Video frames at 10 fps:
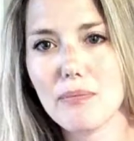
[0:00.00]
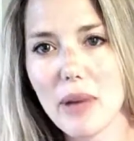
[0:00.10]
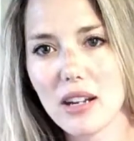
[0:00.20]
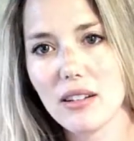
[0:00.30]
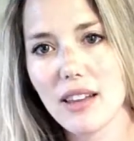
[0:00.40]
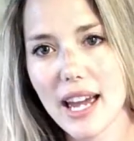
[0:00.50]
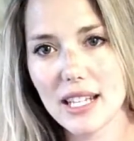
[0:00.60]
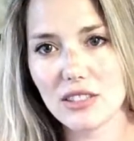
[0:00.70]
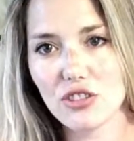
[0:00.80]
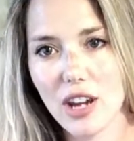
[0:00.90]
better
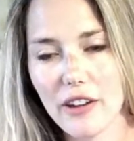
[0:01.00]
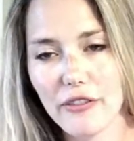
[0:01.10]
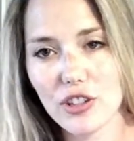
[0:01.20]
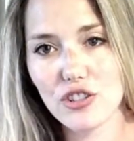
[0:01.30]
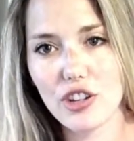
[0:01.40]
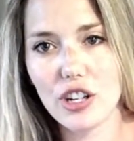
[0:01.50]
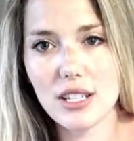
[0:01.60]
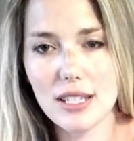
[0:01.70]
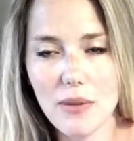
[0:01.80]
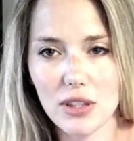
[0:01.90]
light and check for sure to
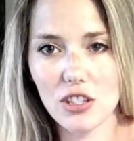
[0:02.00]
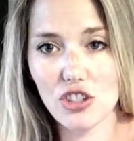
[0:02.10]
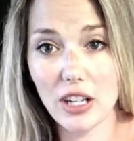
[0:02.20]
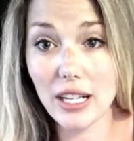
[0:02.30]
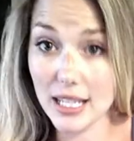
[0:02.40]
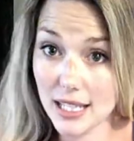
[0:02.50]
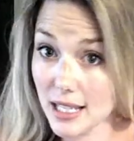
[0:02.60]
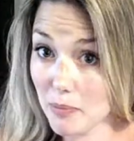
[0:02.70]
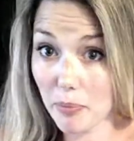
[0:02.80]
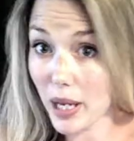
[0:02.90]
see what the sheerness
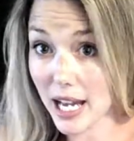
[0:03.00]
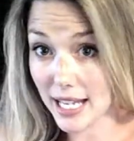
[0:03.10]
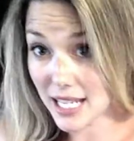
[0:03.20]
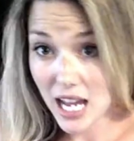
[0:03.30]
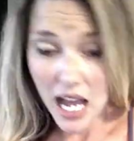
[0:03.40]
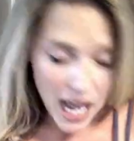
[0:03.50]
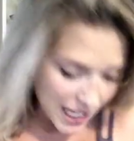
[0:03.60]
is, but I